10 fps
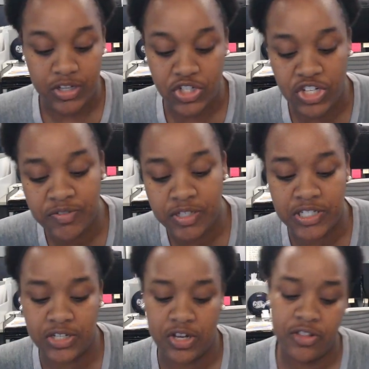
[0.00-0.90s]
Shifting
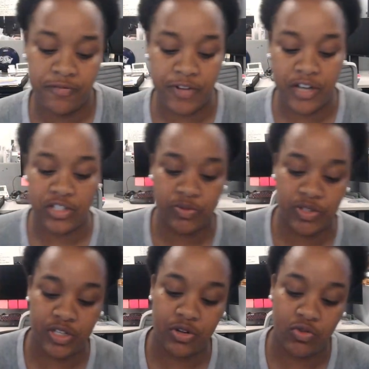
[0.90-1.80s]
to other findings
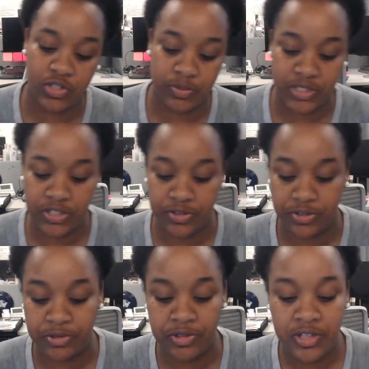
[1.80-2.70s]
within the course
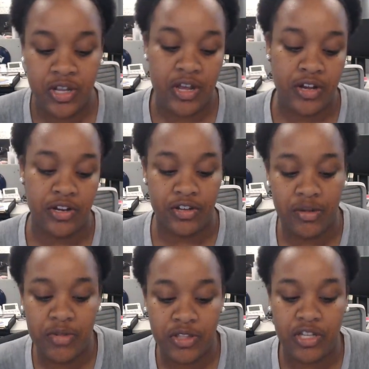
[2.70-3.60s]
material, the
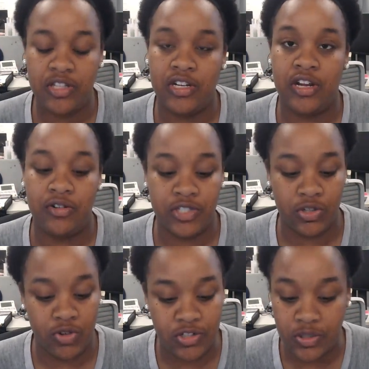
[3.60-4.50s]
common thing that I noticed
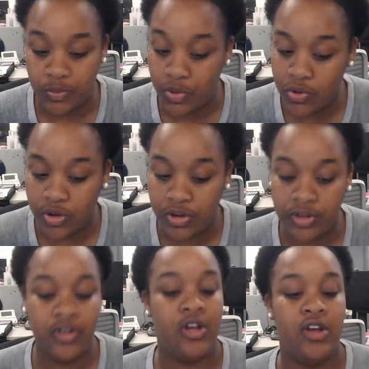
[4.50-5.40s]
across the board
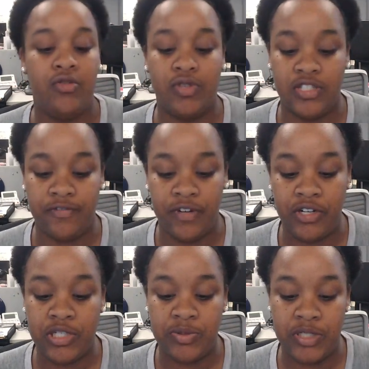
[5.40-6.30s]
was the
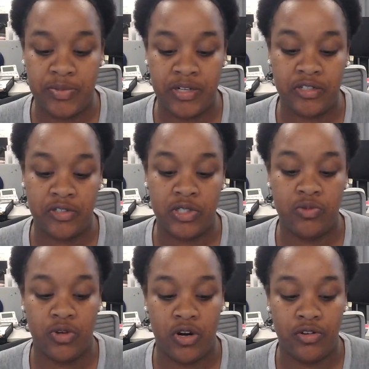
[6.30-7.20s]
various perspectives
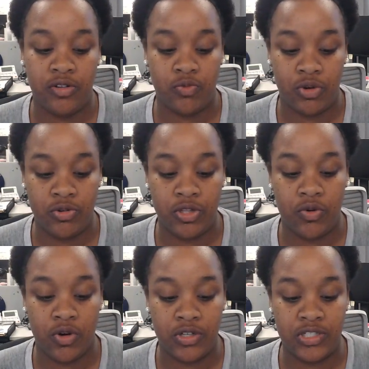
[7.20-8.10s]
regarding the role that
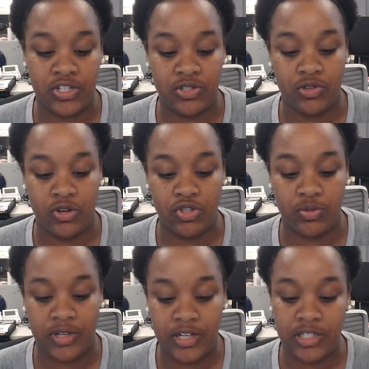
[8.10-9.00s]
organizational culture
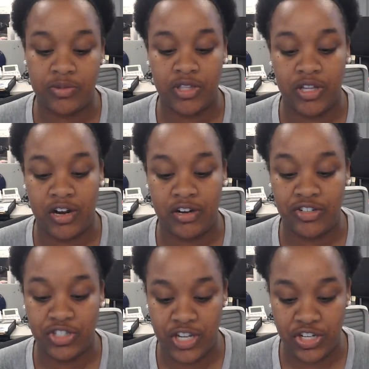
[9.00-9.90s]
plays within higher
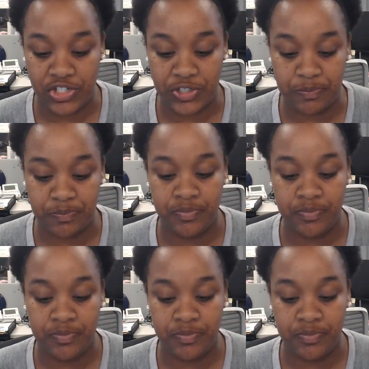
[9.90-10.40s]
education.